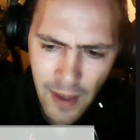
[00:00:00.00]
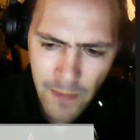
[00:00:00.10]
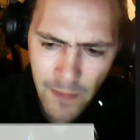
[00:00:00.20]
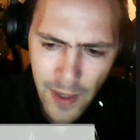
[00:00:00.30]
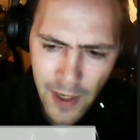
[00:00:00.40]

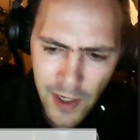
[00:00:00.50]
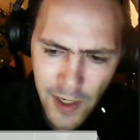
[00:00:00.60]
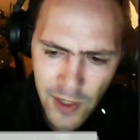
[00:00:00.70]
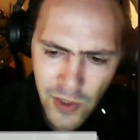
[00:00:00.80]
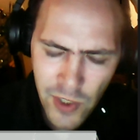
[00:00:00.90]

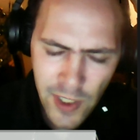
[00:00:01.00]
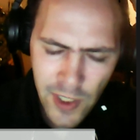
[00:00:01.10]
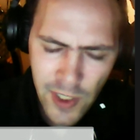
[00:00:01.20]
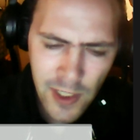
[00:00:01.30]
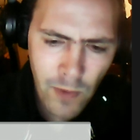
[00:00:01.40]
But
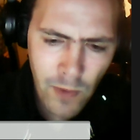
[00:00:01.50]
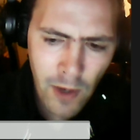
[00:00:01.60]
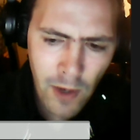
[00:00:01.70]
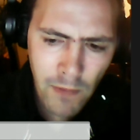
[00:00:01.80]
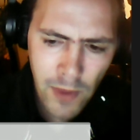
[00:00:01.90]
she is
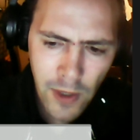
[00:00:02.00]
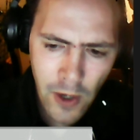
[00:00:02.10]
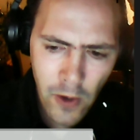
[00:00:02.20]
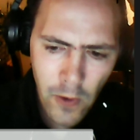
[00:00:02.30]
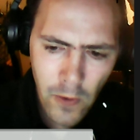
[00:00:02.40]
one with
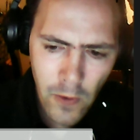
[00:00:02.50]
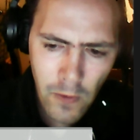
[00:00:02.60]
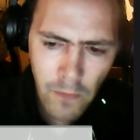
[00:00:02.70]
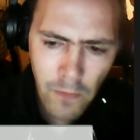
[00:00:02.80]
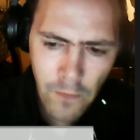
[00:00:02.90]
no
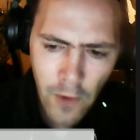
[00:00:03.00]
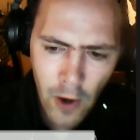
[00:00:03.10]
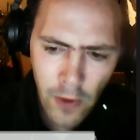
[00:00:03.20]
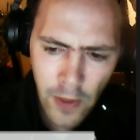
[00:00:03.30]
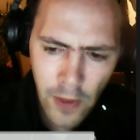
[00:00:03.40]

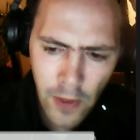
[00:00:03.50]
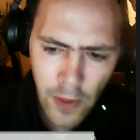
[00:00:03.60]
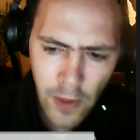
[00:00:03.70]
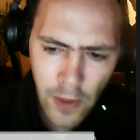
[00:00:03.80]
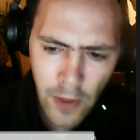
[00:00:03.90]

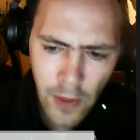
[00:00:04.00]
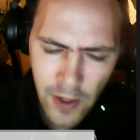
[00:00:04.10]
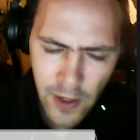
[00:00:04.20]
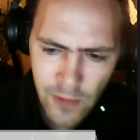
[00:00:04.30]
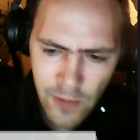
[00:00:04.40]
father. She
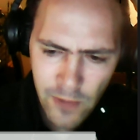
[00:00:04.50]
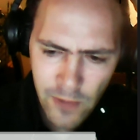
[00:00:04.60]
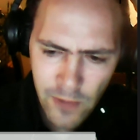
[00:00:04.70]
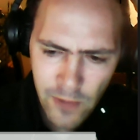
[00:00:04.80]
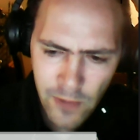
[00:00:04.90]
is one
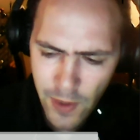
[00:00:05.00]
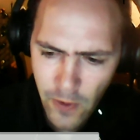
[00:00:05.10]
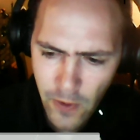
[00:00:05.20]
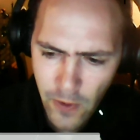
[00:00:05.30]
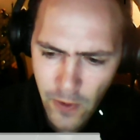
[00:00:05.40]
with
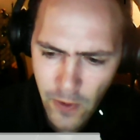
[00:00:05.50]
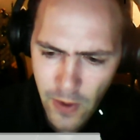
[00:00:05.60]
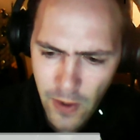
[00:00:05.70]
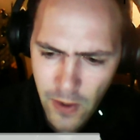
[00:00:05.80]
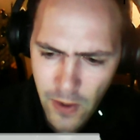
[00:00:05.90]
no
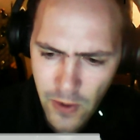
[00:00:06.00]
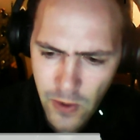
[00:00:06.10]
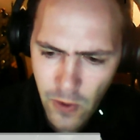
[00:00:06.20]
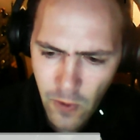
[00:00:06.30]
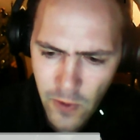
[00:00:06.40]

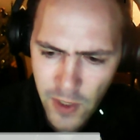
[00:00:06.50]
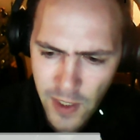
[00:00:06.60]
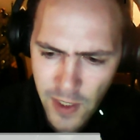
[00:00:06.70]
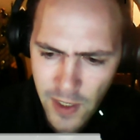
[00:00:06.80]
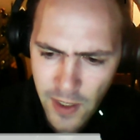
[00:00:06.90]

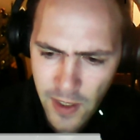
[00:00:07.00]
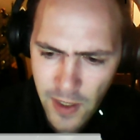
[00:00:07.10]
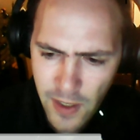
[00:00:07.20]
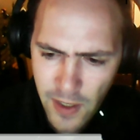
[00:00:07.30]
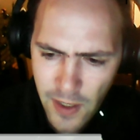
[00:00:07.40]
daughter.
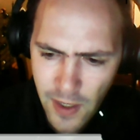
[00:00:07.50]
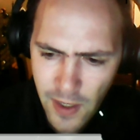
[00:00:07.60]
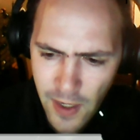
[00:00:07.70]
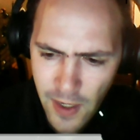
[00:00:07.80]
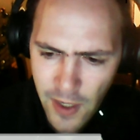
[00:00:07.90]

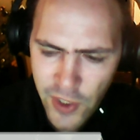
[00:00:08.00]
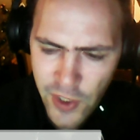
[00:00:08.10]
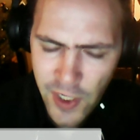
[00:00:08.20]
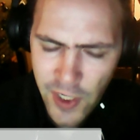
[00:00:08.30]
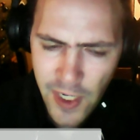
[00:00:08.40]

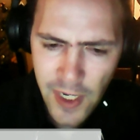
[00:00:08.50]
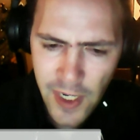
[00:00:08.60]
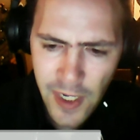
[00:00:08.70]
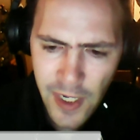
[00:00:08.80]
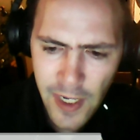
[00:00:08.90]

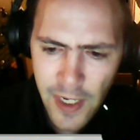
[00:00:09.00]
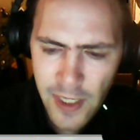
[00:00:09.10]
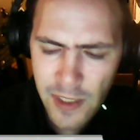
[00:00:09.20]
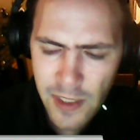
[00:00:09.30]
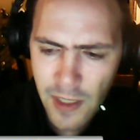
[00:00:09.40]
She
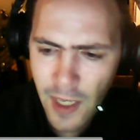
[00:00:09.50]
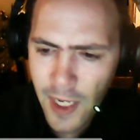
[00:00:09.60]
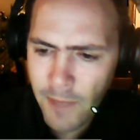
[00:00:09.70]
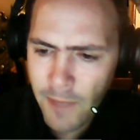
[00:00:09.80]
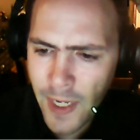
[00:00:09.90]
is
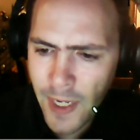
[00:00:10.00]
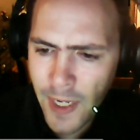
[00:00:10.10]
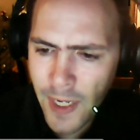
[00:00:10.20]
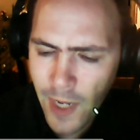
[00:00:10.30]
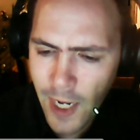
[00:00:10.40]
like me
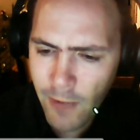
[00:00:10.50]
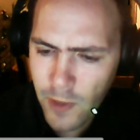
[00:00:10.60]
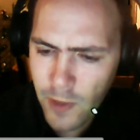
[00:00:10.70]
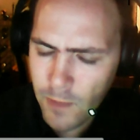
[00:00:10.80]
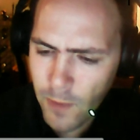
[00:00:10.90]
when I
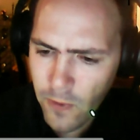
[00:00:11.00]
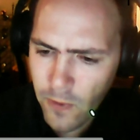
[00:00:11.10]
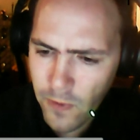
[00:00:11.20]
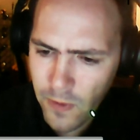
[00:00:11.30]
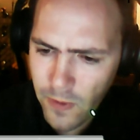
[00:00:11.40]
was
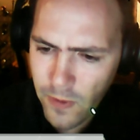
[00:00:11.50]
born.